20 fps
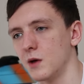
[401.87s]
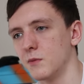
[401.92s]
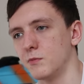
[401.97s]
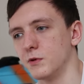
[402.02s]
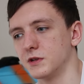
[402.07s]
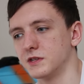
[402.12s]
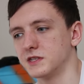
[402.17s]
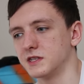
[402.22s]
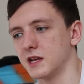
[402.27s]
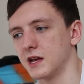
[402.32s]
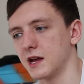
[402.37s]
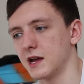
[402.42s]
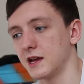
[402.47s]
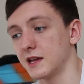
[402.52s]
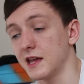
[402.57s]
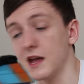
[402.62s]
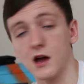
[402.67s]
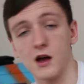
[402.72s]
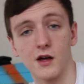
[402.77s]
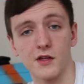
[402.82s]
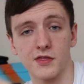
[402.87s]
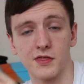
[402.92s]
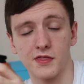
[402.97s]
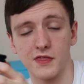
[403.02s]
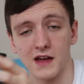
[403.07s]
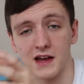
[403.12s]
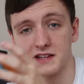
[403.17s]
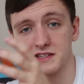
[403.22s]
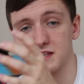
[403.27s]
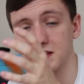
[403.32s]
But yeah, other than
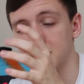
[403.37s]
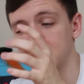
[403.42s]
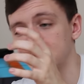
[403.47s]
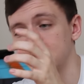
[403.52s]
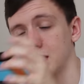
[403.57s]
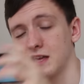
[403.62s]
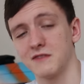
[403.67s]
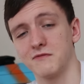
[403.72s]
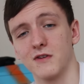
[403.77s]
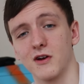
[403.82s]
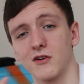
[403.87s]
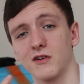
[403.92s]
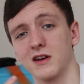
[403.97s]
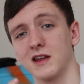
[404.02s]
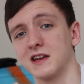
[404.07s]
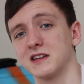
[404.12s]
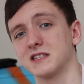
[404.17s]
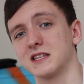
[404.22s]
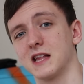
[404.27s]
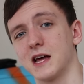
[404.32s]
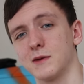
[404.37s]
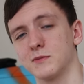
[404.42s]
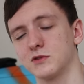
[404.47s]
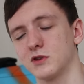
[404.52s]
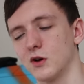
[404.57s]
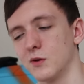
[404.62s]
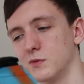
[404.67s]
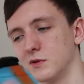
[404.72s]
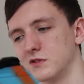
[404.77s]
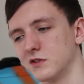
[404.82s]
that, it is a very nice
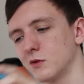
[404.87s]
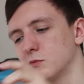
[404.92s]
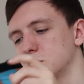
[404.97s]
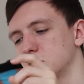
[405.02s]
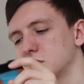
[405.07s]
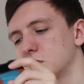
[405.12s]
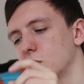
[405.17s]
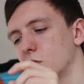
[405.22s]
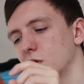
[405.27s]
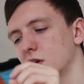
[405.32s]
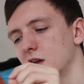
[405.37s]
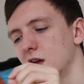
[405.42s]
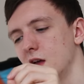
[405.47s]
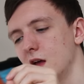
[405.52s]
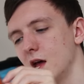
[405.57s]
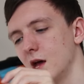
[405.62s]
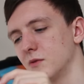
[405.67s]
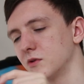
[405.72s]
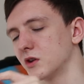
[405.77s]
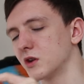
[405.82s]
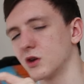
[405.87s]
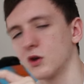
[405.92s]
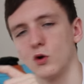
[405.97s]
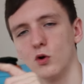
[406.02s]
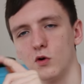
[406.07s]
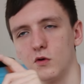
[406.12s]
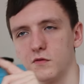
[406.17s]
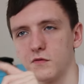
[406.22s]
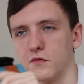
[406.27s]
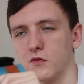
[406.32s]
laptop. In terms of scoring, we're going to
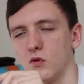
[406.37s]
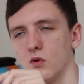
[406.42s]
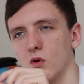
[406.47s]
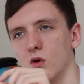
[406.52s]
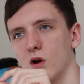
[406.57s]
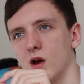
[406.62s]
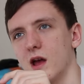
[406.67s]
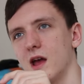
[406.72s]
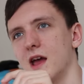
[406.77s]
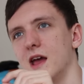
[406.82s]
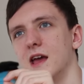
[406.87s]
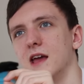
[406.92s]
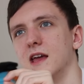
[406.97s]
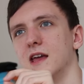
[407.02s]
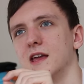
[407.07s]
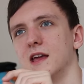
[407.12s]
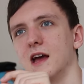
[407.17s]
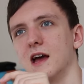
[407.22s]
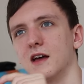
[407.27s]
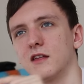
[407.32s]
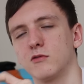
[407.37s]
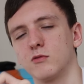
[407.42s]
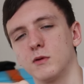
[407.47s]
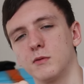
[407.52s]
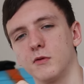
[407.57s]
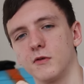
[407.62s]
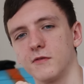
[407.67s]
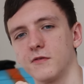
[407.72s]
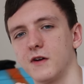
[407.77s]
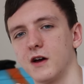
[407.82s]
go for a
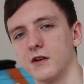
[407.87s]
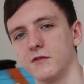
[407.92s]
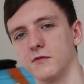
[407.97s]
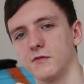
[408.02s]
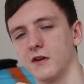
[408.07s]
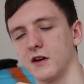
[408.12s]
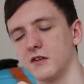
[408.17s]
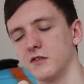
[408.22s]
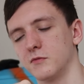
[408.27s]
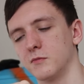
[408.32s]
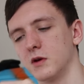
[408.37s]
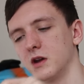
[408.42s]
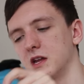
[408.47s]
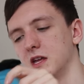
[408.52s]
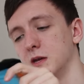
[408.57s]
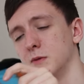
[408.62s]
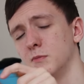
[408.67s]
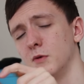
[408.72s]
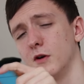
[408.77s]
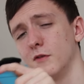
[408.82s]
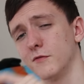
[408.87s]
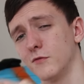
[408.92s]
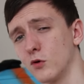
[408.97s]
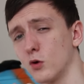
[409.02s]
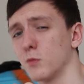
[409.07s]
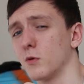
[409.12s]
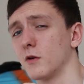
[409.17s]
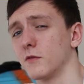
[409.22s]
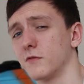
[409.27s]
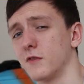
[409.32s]
3.5 for value for money, but
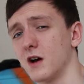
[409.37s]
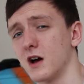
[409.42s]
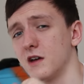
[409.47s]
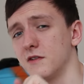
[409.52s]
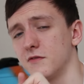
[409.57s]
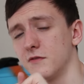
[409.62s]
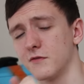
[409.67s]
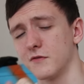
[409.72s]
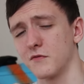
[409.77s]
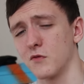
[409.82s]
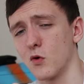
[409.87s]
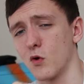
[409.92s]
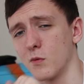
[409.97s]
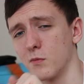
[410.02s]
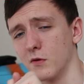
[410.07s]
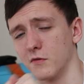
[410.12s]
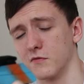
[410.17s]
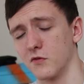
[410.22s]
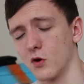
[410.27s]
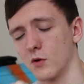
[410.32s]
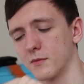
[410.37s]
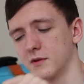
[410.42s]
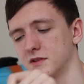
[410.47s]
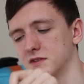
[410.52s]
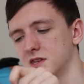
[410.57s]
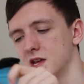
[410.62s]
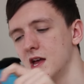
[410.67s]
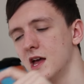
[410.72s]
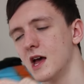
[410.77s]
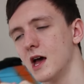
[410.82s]
4.5 for
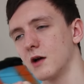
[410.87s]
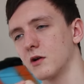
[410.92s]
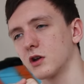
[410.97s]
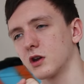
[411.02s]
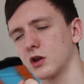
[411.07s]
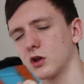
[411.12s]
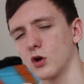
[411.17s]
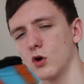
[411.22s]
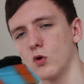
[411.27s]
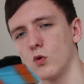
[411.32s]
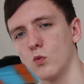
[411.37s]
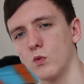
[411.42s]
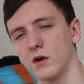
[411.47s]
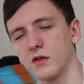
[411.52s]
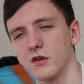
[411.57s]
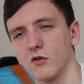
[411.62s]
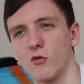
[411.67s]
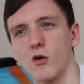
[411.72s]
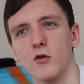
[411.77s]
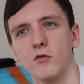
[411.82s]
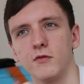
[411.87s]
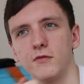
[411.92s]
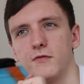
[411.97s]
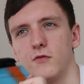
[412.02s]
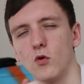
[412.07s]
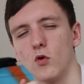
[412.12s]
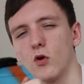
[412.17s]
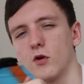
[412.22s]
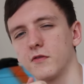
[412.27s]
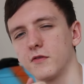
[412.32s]
performance. We're going to go with around
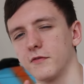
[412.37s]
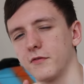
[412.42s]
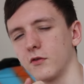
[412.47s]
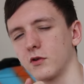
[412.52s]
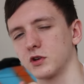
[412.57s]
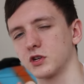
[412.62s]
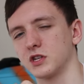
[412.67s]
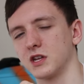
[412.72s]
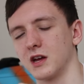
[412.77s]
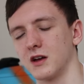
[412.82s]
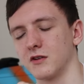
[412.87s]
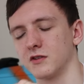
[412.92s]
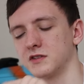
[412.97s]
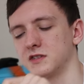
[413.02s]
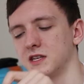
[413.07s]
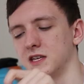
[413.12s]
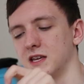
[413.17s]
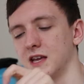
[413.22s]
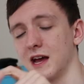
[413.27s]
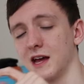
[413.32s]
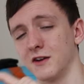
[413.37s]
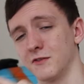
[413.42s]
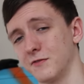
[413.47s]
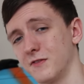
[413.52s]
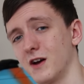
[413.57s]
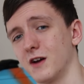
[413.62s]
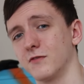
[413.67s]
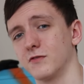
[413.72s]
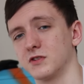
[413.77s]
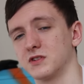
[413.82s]
4 for functionality and
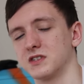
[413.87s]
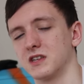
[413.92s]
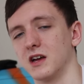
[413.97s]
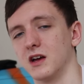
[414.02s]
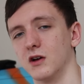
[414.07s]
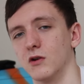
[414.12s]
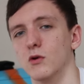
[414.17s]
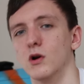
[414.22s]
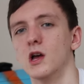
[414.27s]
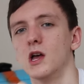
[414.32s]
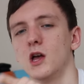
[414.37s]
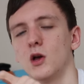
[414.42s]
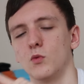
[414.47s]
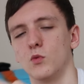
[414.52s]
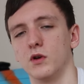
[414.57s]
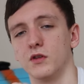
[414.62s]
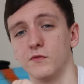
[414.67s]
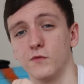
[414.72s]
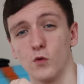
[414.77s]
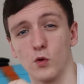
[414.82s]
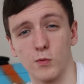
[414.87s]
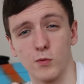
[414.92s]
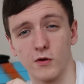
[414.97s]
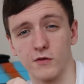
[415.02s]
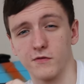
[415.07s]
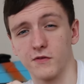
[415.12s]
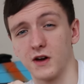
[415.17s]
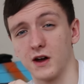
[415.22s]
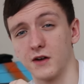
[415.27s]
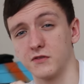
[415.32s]
5 for style, with
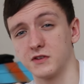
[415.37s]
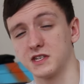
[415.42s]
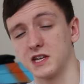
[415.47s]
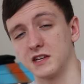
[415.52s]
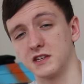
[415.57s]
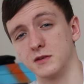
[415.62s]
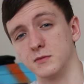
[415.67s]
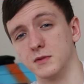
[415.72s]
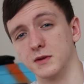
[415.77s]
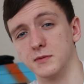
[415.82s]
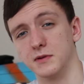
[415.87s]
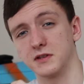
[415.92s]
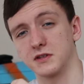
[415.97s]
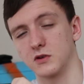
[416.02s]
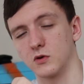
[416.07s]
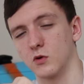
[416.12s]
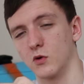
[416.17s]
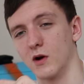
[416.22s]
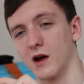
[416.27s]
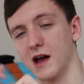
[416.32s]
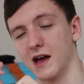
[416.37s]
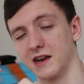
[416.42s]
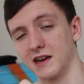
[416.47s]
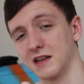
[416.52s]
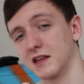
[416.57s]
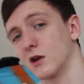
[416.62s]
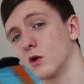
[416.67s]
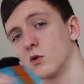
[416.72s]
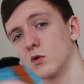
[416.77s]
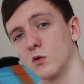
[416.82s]
4.5 for TechteamGB score and
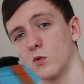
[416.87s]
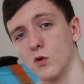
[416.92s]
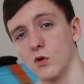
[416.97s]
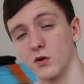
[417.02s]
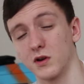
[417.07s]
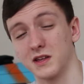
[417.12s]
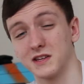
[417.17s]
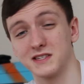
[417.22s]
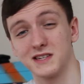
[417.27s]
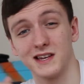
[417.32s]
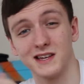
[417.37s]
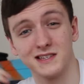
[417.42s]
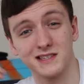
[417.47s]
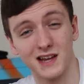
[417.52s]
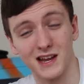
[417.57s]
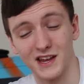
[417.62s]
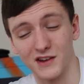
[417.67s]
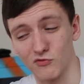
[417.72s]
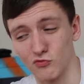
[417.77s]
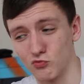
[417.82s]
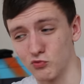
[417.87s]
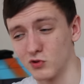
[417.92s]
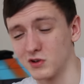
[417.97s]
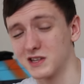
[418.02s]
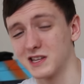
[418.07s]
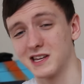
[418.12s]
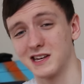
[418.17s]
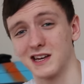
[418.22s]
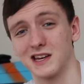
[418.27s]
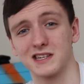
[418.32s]
a gold award, because it is a
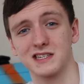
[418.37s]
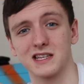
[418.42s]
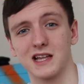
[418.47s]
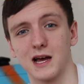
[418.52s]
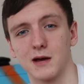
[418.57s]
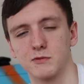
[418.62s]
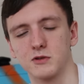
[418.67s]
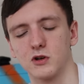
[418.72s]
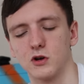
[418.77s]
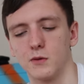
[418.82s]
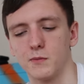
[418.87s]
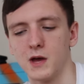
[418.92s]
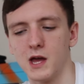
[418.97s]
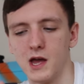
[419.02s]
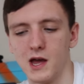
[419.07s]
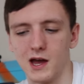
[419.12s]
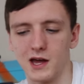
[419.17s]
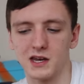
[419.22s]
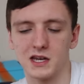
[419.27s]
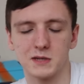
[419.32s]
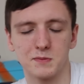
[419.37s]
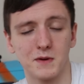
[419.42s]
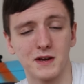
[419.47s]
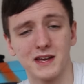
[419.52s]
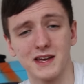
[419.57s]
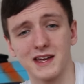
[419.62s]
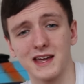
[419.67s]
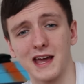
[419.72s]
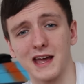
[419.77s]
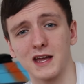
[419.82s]
really nice laptop. And
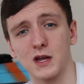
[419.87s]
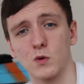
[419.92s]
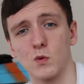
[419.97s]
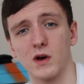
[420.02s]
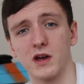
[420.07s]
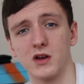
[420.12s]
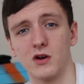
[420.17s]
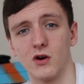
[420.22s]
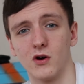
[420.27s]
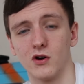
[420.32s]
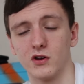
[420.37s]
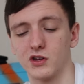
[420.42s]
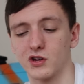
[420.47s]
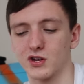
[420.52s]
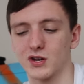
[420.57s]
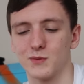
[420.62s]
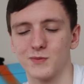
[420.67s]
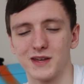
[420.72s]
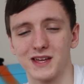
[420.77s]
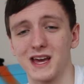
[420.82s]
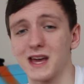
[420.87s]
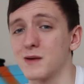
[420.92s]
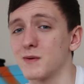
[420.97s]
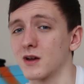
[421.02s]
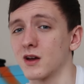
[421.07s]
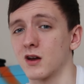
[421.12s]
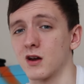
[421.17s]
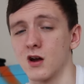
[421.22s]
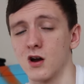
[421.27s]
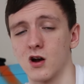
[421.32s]
despite it getting quite hot, you're going to be
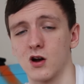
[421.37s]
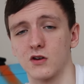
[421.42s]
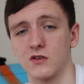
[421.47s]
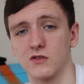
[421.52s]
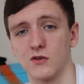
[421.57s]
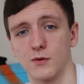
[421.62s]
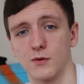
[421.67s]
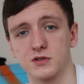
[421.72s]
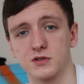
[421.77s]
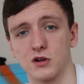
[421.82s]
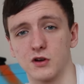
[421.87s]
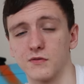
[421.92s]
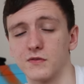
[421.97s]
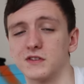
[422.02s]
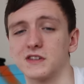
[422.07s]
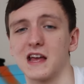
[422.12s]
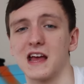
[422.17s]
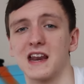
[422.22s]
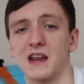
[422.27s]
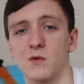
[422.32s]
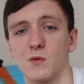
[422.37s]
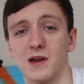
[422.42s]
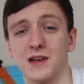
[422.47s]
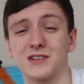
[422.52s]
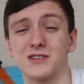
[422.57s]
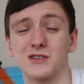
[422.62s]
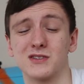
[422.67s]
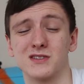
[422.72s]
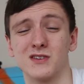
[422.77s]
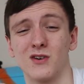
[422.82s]
gaming on a hard surface anyway,
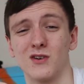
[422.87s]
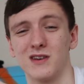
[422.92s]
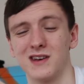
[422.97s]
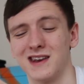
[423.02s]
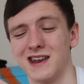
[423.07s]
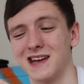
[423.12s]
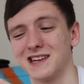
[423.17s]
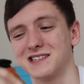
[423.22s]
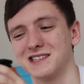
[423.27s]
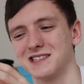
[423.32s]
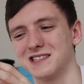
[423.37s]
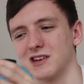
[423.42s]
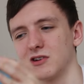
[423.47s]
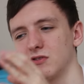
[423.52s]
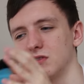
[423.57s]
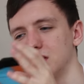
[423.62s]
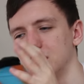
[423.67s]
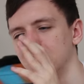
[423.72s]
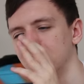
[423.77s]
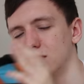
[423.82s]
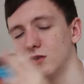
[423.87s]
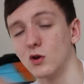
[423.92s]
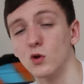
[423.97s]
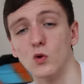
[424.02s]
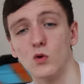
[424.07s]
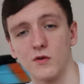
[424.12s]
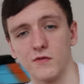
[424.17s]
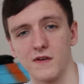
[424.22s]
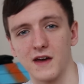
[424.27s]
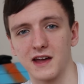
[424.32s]
so it's not necessarily
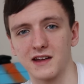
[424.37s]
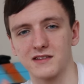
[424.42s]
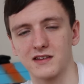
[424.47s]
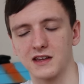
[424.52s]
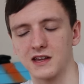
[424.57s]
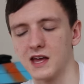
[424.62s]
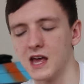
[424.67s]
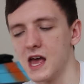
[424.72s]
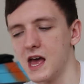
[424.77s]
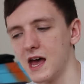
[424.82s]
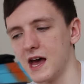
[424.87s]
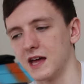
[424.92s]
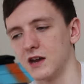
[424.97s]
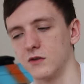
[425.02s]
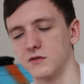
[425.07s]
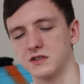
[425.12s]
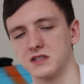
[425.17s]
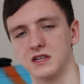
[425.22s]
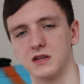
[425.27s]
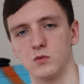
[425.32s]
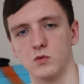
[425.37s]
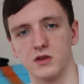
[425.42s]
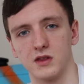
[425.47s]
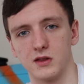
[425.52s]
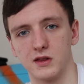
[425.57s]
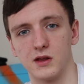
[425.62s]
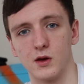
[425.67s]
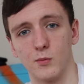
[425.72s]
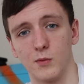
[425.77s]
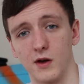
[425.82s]
too affecting. And obviously with
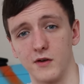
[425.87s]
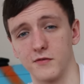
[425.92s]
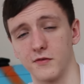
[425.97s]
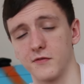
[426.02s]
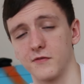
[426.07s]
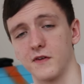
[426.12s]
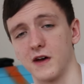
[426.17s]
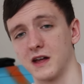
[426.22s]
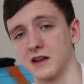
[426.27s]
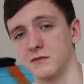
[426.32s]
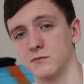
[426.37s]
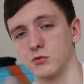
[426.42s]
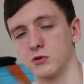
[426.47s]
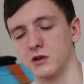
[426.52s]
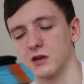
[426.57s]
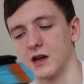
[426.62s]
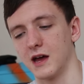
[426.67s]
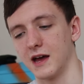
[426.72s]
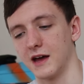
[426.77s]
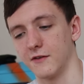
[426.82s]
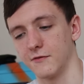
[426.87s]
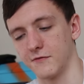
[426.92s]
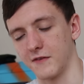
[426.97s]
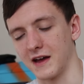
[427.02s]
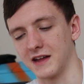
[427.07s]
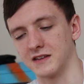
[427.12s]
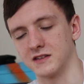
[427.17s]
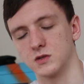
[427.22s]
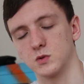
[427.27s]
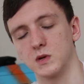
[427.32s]
a little bit of a fan
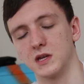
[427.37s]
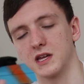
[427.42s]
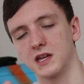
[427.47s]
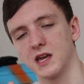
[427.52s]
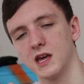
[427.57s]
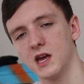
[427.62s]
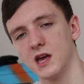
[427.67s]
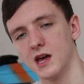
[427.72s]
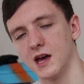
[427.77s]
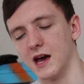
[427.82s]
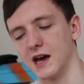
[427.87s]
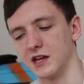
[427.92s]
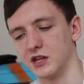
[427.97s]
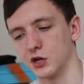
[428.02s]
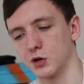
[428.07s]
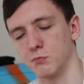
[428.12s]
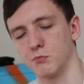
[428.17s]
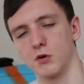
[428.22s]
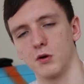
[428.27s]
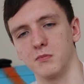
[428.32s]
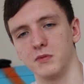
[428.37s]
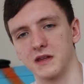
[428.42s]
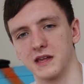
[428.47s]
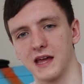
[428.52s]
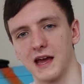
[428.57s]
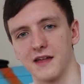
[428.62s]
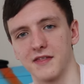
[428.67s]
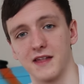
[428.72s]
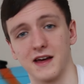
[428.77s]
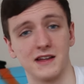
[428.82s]
tweak, you can probably
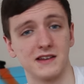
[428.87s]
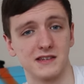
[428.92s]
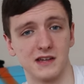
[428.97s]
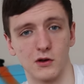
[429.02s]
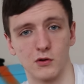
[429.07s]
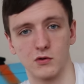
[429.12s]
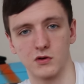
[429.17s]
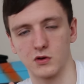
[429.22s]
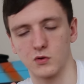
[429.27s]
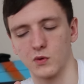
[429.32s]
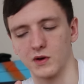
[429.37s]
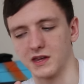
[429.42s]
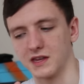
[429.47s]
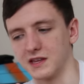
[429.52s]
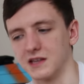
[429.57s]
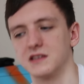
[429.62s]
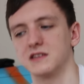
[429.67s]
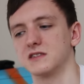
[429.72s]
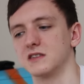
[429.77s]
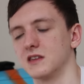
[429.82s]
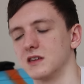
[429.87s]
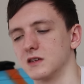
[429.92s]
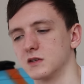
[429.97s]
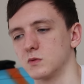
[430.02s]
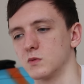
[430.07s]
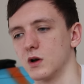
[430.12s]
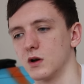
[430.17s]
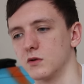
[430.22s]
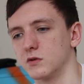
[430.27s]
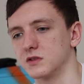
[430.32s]
get that down quite easily as
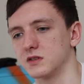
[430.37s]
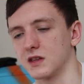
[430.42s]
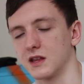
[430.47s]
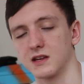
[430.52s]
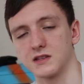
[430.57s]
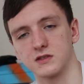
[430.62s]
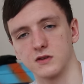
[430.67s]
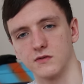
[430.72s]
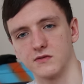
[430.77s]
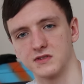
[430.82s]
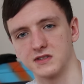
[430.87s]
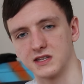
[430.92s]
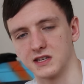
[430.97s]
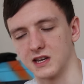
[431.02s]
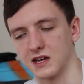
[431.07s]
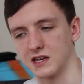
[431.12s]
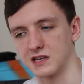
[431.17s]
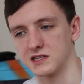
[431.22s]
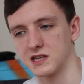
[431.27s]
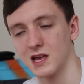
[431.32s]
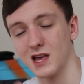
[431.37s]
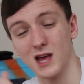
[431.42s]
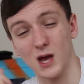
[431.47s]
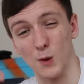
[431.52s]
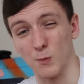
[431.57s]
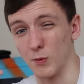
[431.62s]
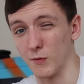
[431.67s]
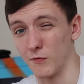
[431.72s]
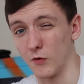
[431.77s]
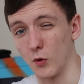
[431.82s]
well, so that's obviously nice.
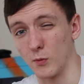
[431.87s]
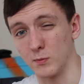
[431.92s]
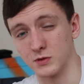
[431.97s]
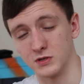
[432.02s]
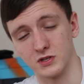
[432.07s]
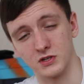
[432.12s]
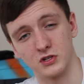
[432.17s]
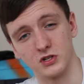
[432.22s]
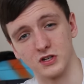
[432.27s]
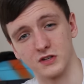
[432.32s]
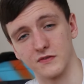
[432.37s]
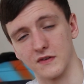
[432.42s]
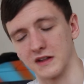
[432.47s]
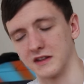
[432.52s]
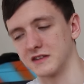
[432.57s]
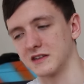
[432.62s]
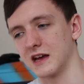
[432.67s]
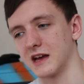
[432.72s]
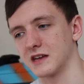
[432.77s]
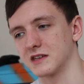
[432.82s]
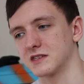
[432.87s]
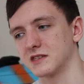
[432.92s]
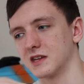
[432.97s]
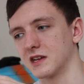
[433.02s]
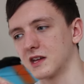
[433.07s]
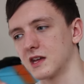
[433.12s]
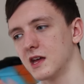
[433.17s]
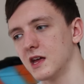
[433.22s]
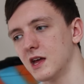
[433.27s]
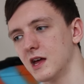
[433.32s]
And performance is just
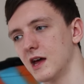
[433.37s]
fantastic,